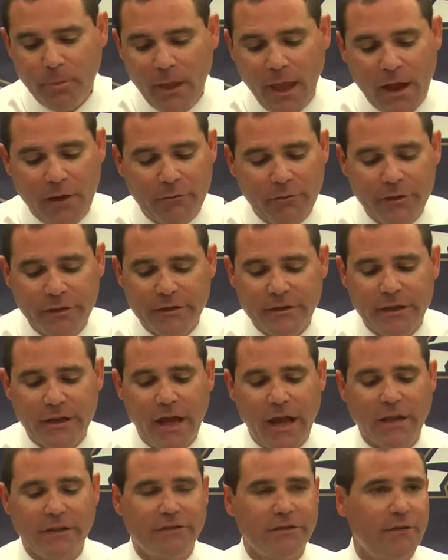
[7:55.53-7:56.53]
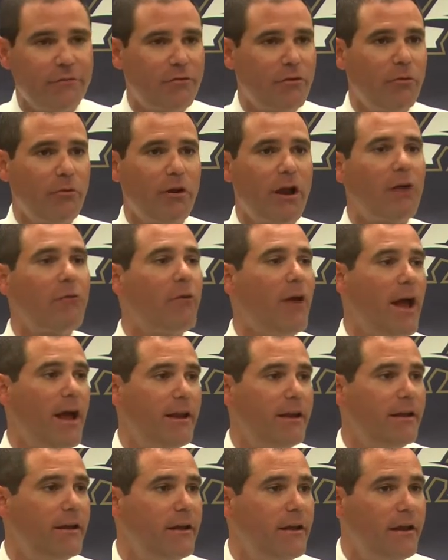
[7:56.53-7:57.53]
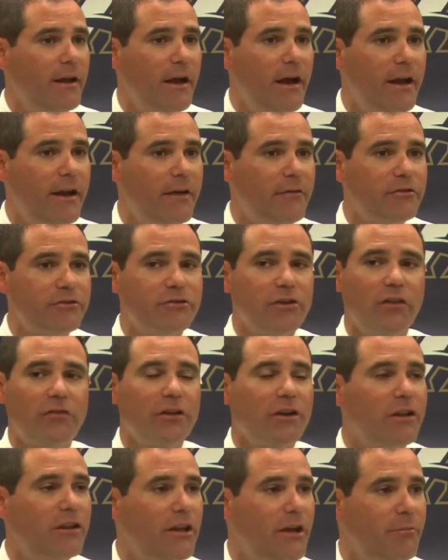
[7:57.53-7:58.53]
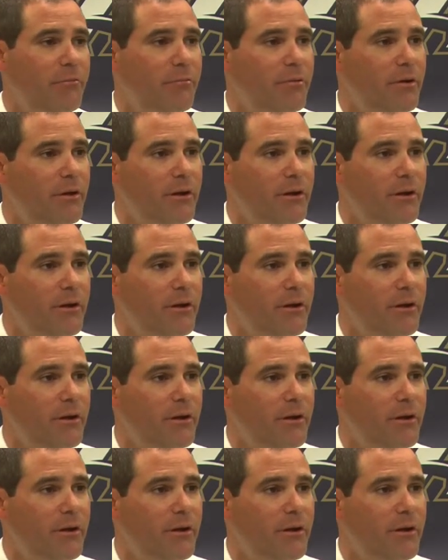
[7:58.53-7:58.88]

I really did not, except for what I read. I never saw the clip.